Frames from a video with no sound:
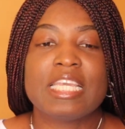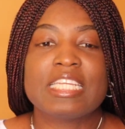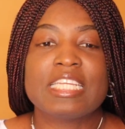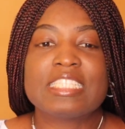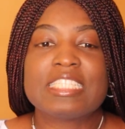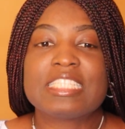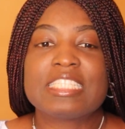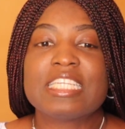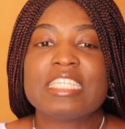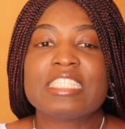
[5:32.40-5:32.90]

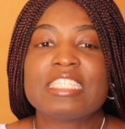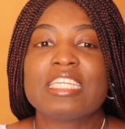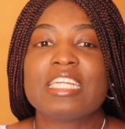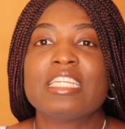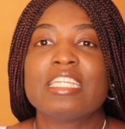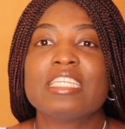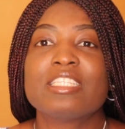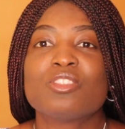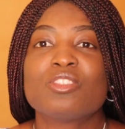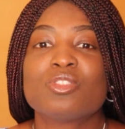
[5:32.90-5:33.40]
It's
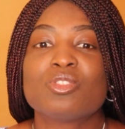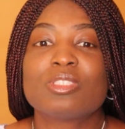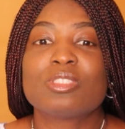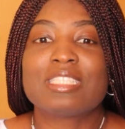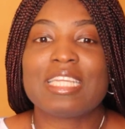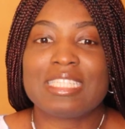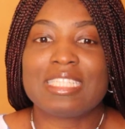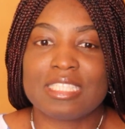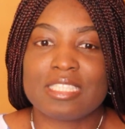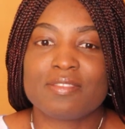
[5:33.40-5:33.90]
essentially to
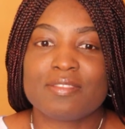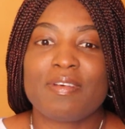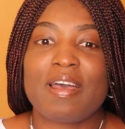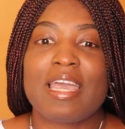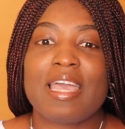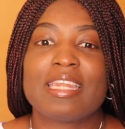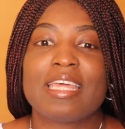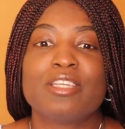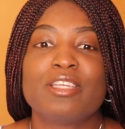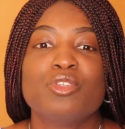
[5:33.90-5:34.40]

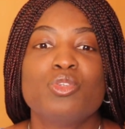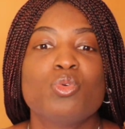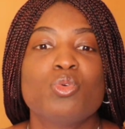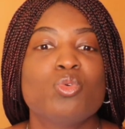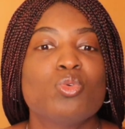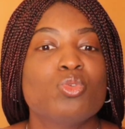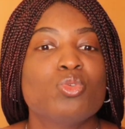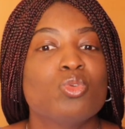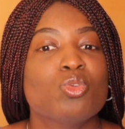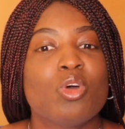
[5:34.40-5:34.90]
satisfy that
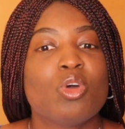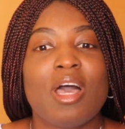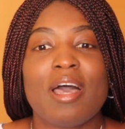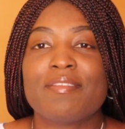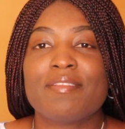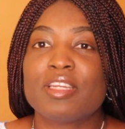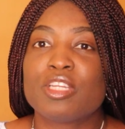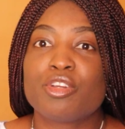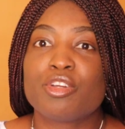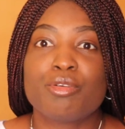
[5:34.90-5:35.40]
you do not
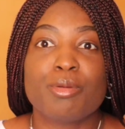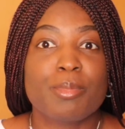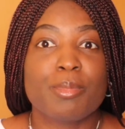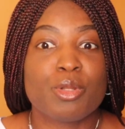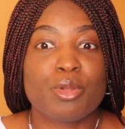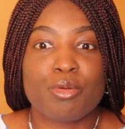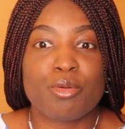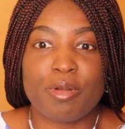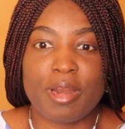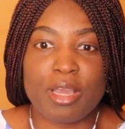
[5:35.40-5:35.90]
have any
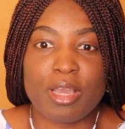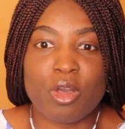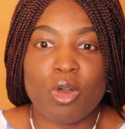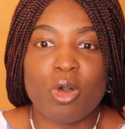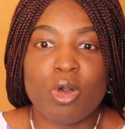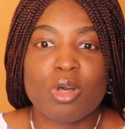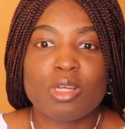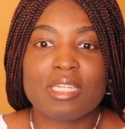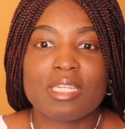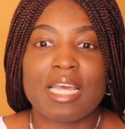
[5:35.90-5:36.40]
criminal
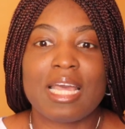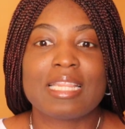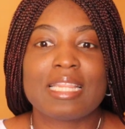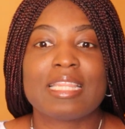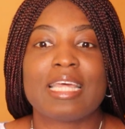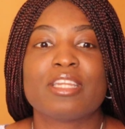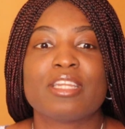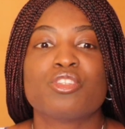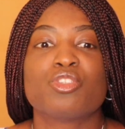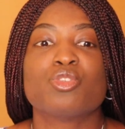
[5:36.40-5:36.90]
record
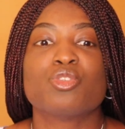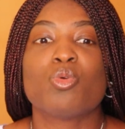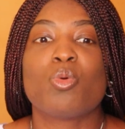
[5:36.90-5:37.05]
and that